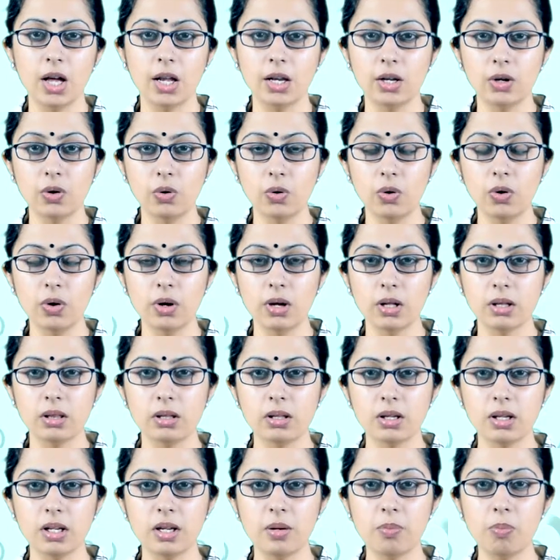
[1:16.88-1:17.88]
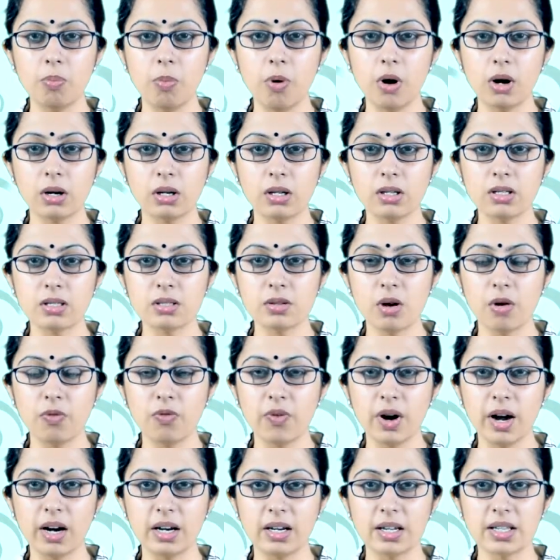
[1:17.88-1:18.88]
know the importance of
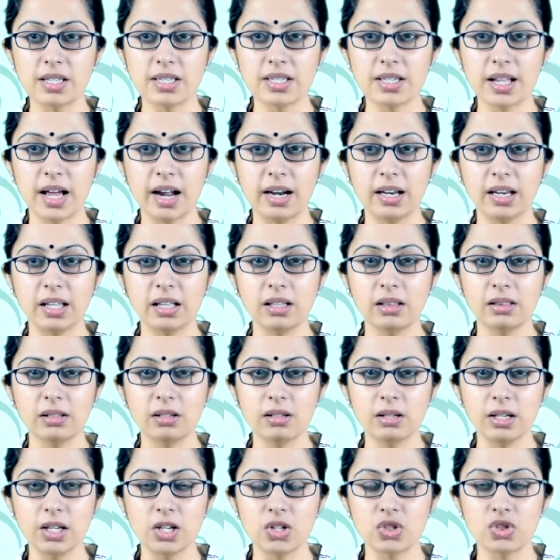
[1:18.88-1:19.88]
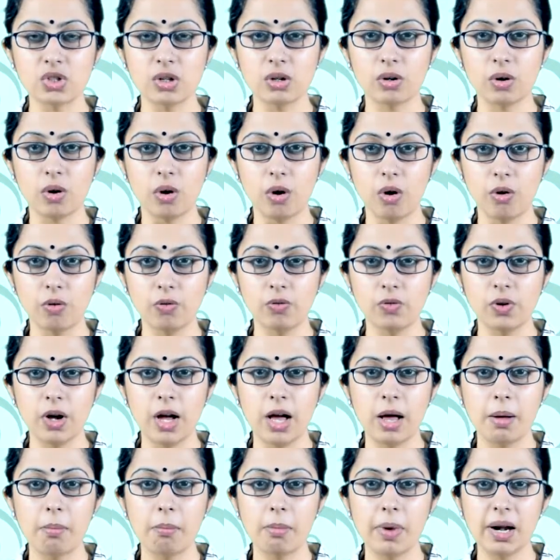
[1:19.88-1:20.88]
understanding the nature of
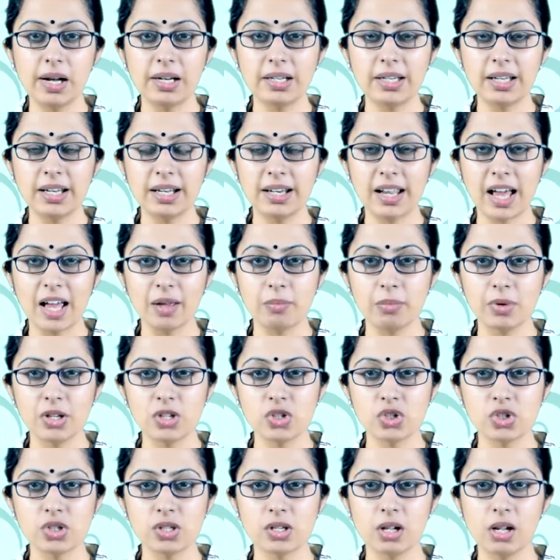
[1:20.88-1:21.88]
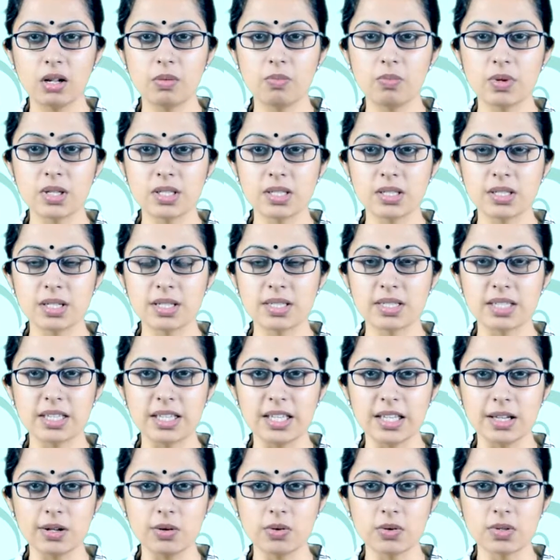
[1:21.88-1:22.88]
multidimensional business
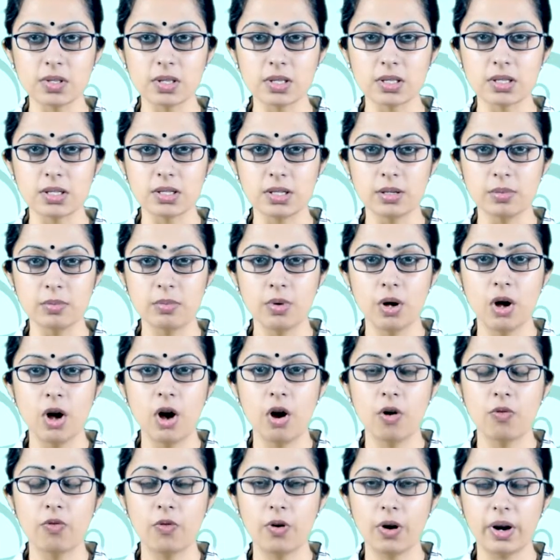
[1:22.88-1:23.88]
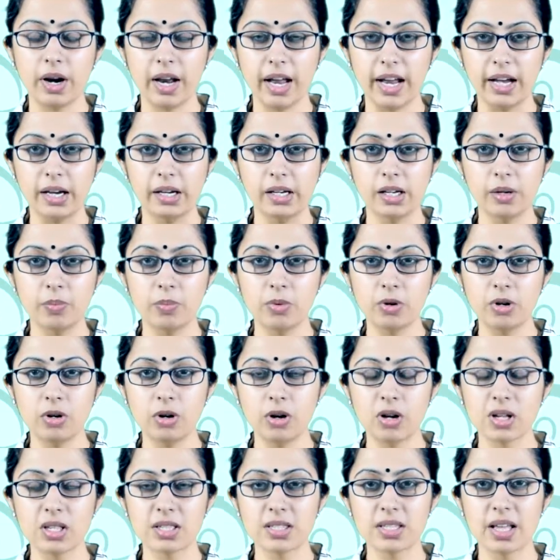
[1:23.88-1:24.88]
ecosystem for
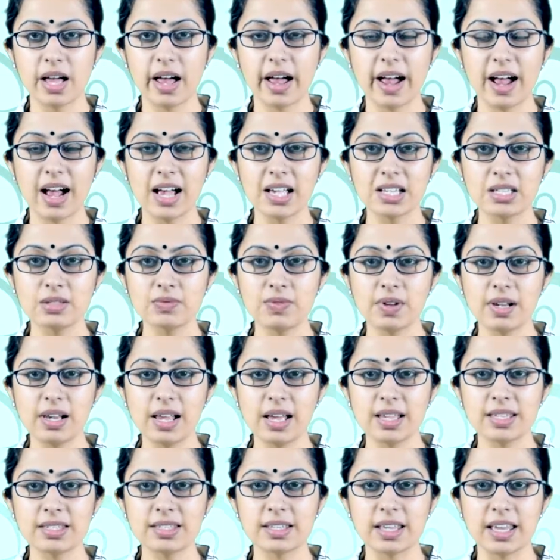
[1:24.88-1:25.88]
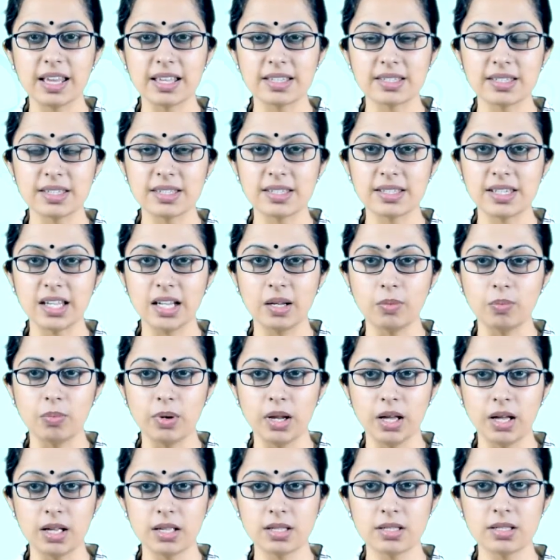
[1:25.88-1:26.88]
entrepreneurs as well as existing
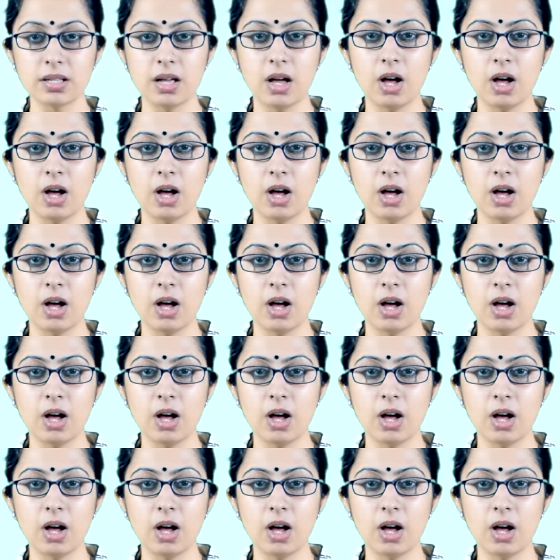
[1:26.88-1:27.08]
players